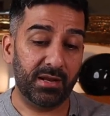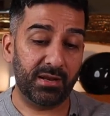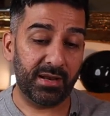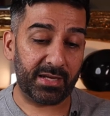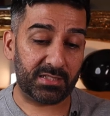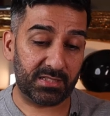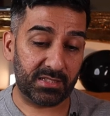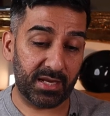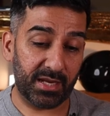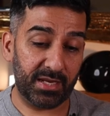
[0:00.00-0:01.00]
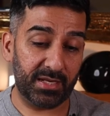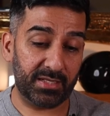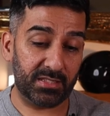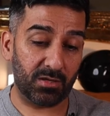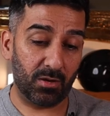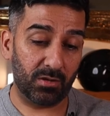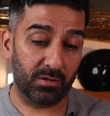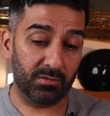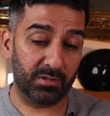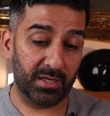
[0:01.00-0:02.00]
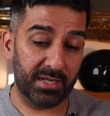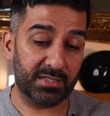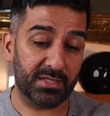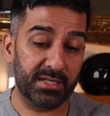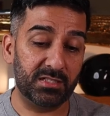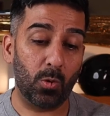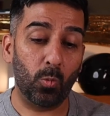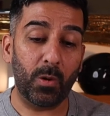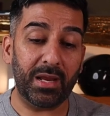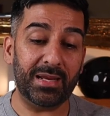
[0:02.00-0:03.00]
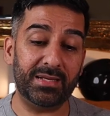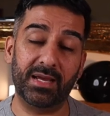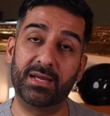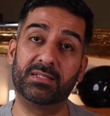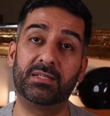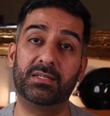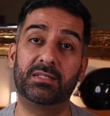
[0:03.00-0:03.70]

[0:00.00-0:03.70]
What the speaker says: Next is on the list is Wheelie Days,